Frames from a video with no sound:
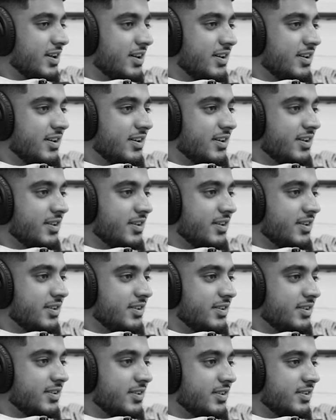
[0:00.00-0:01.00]

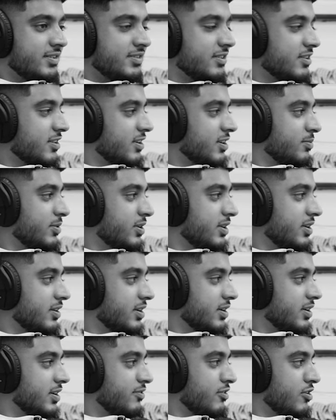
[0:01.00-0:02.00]
it's not going to
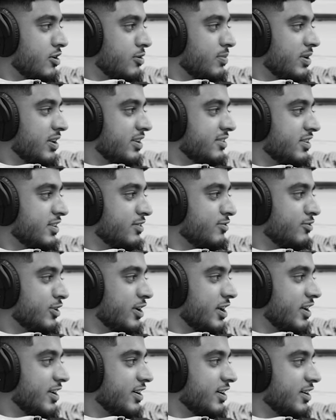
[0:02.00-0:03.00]
be very pleasing if
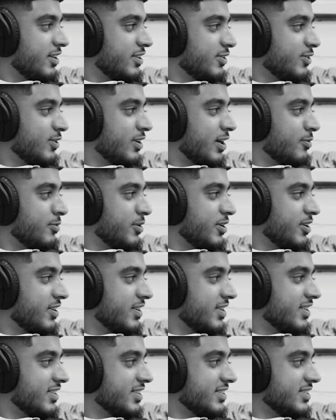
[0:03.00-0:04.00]
you ain't got a good helmet
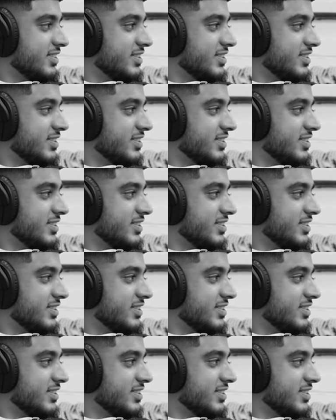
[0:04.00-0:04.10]
on.